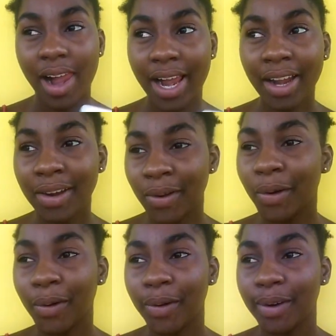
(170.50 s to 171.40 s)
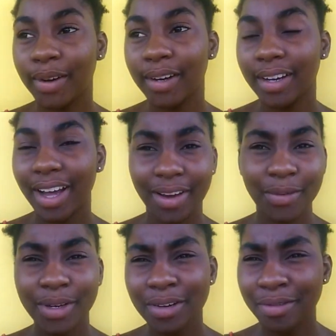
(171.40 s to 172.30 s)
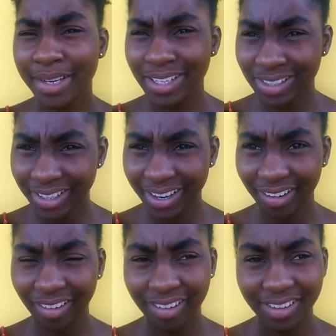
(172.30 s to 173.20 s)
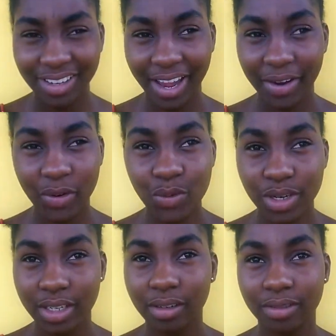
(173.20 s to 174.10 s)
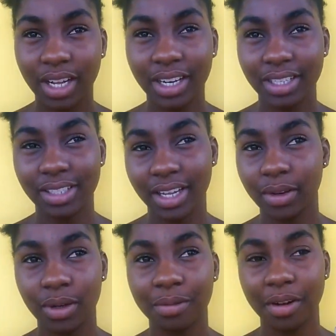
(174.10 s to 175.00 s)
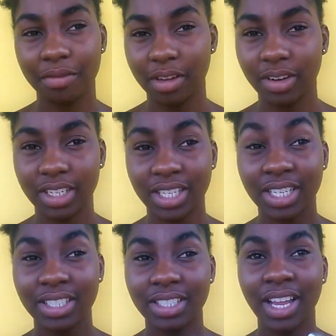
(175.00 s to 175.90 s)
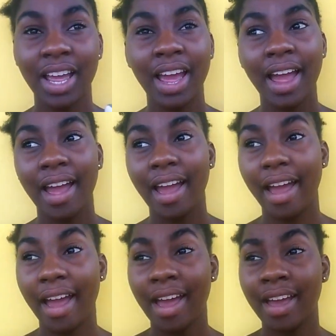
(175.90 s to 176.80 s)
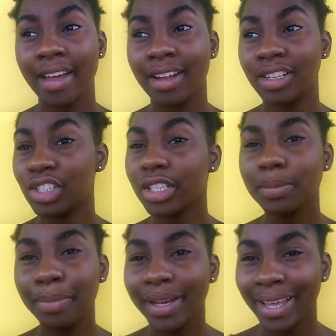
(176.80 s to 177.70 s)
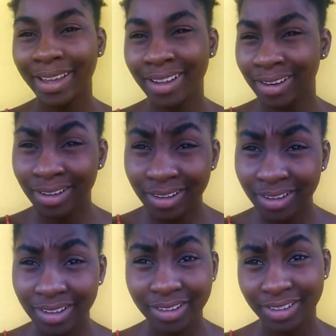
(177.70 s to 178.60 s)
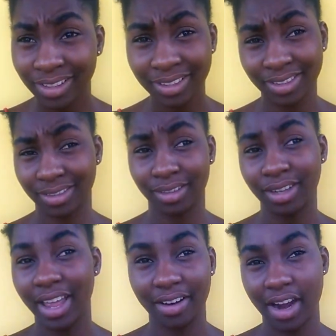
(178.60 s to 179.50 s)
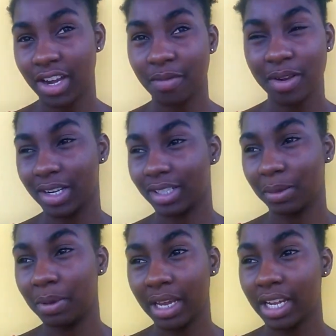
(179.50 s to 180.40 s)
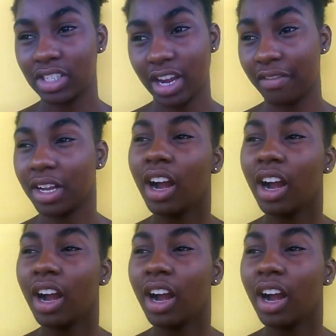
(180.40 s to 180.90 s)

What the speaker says: I don't know, we love reading together. Like, we really love that. That's like one of our favorite things. And just playing, just like randomly just playing, driving